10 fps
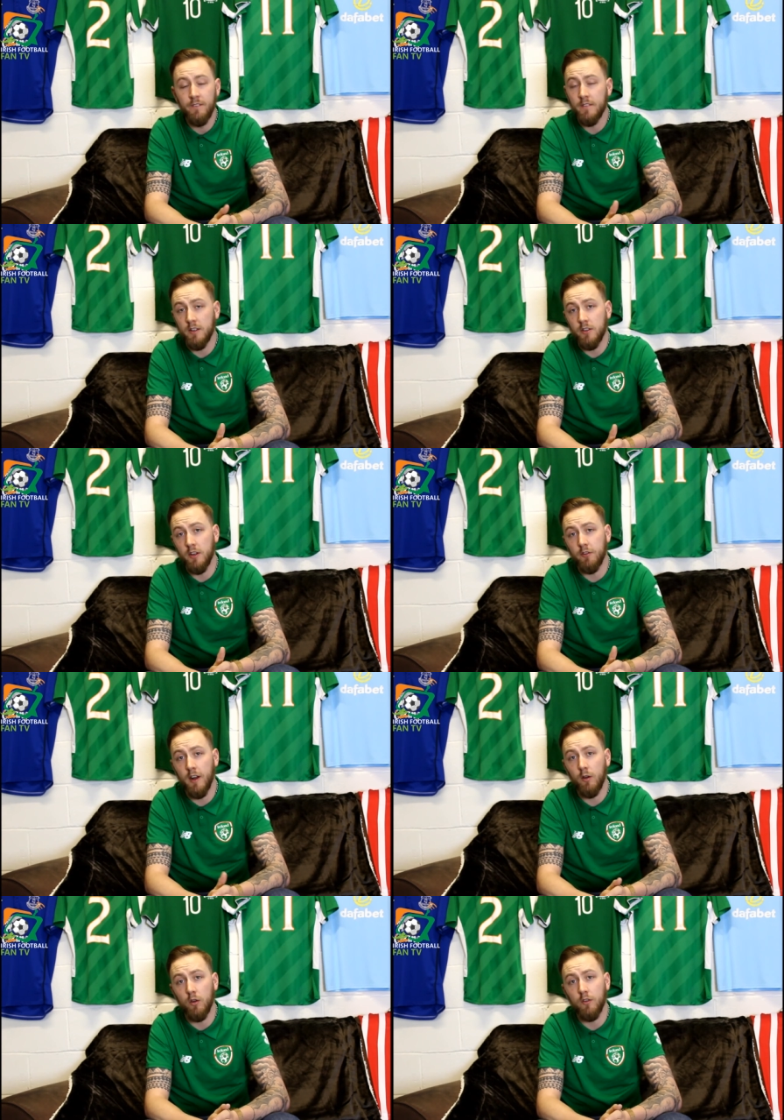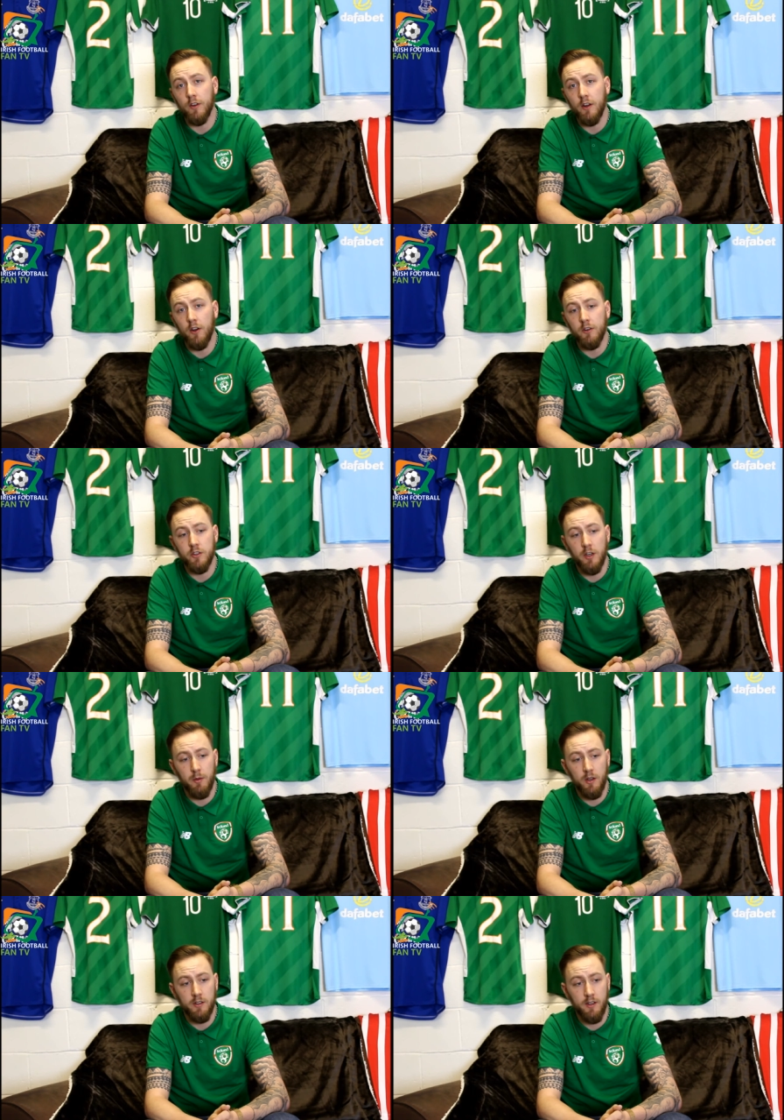That's a different outlook for the Irish team
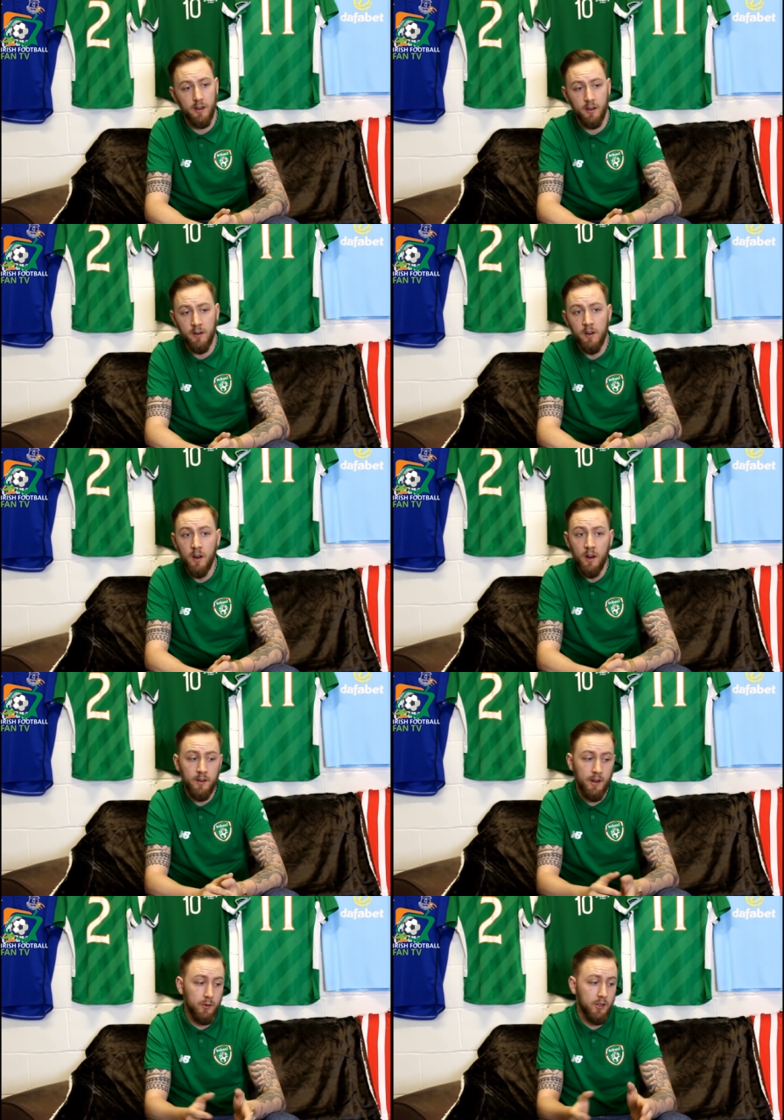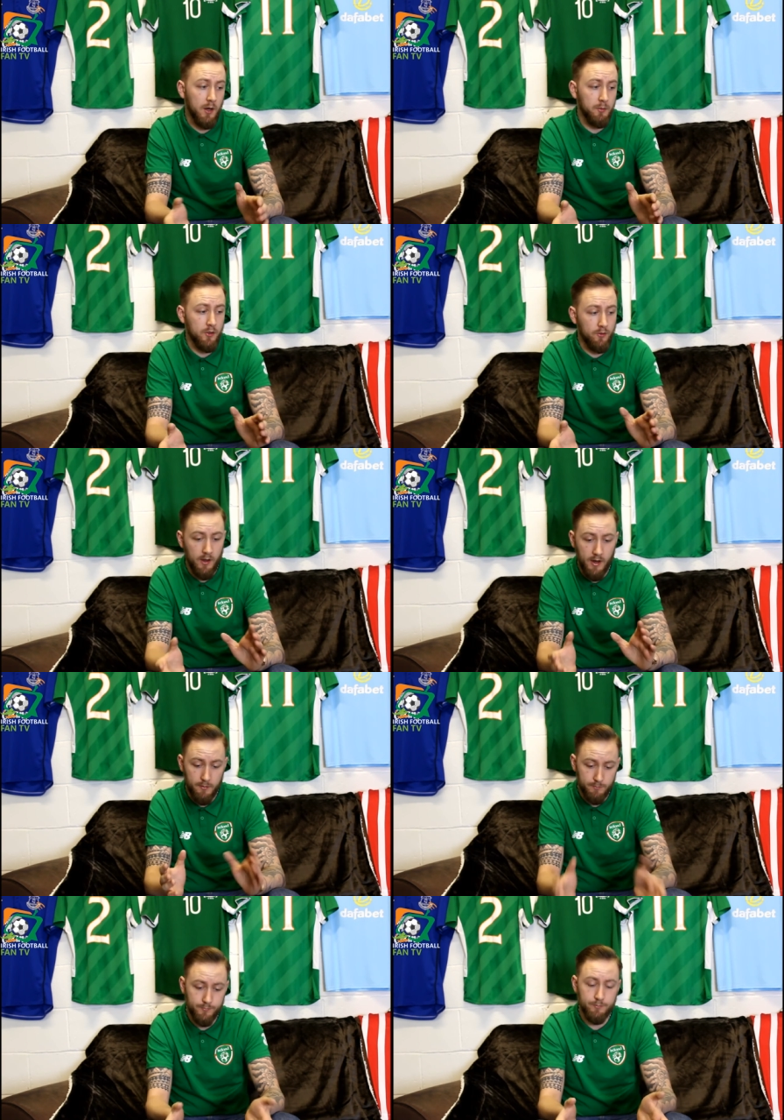altogether. Now, in terms of
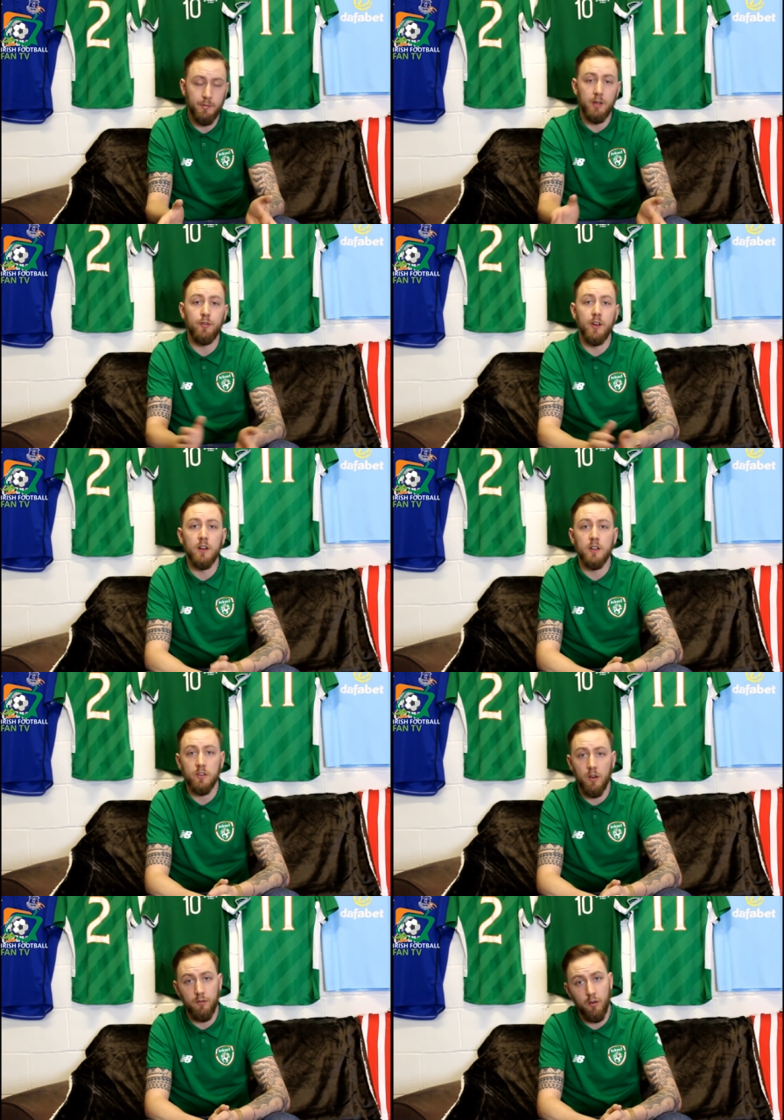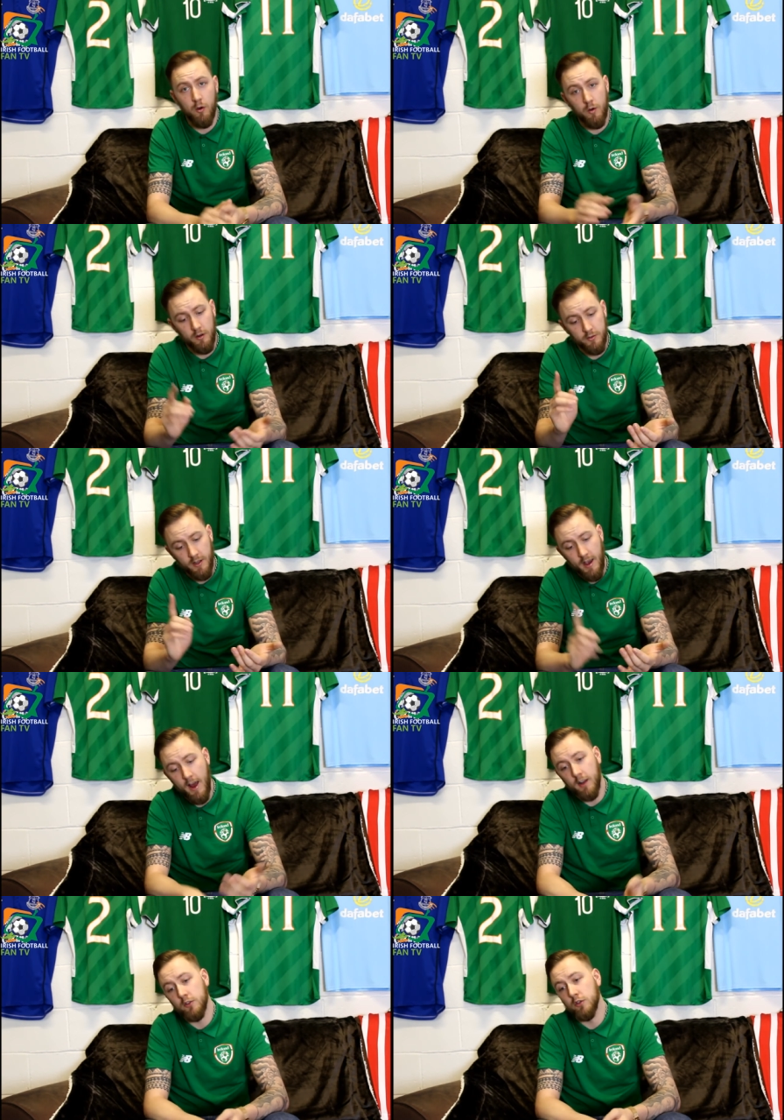um, midfielders going forward, obviously
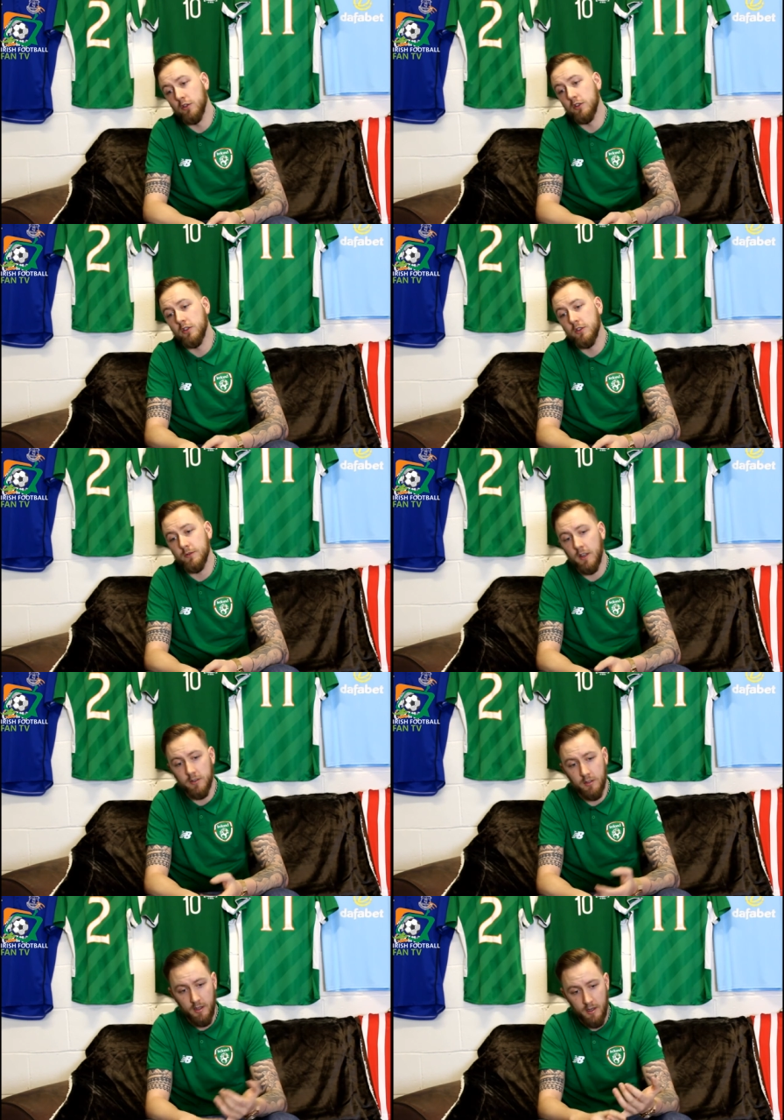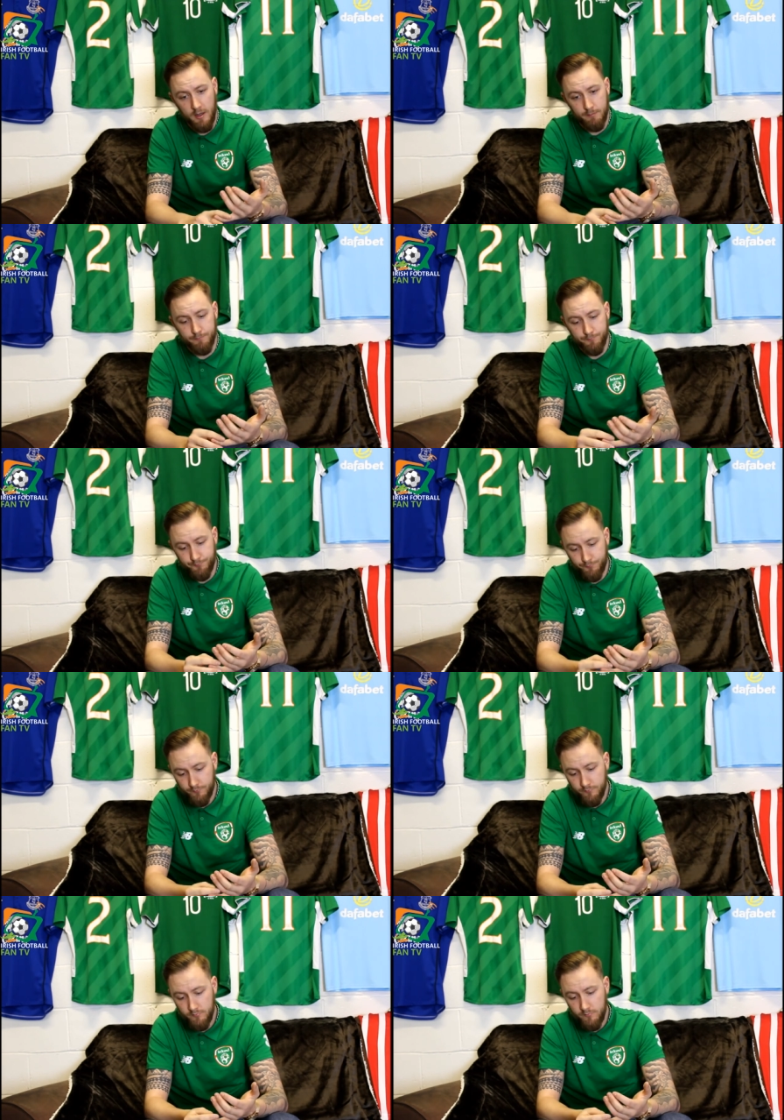Alan Judge has um,
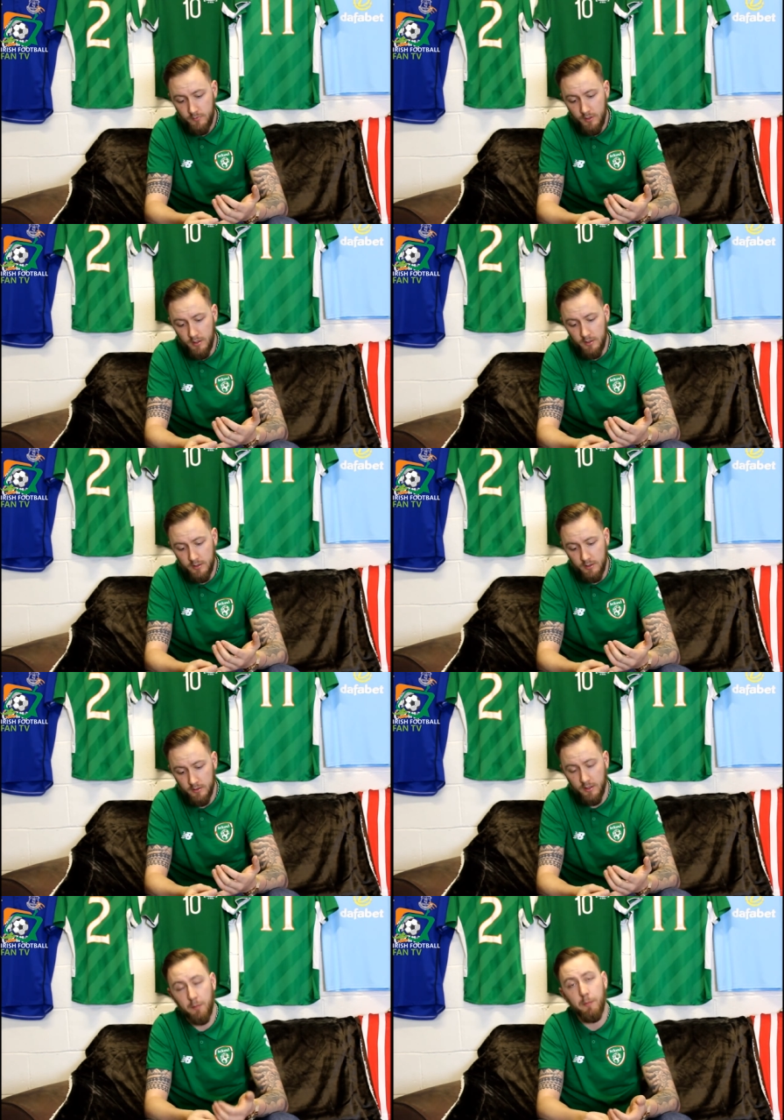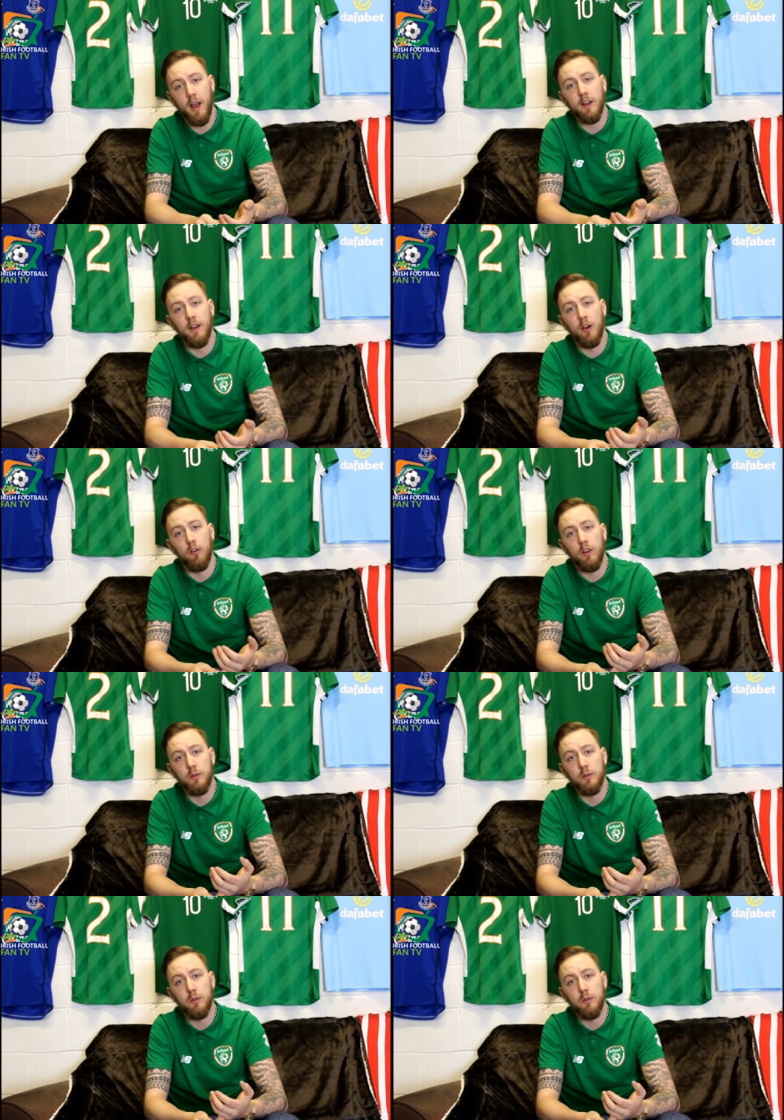is getting back now.